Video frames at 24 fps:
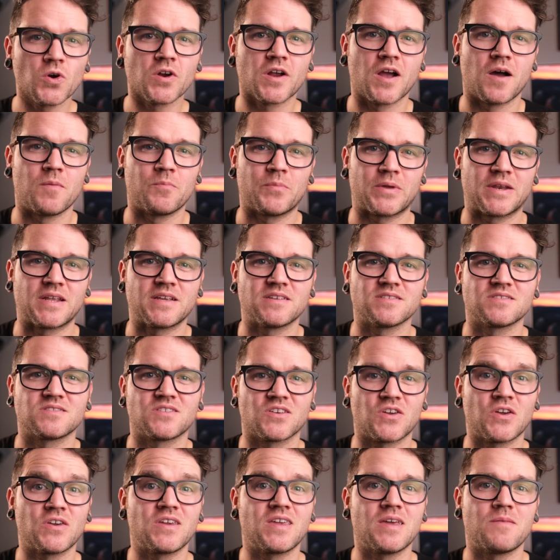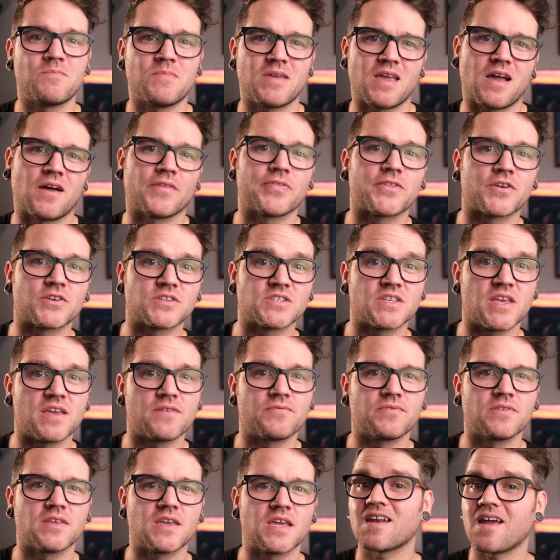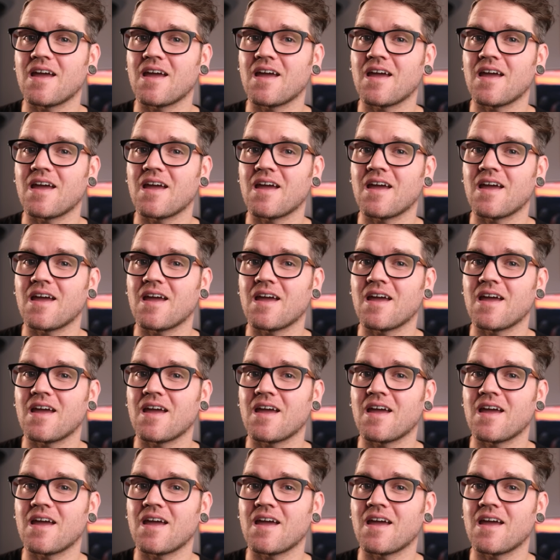companies that could get me out there safely.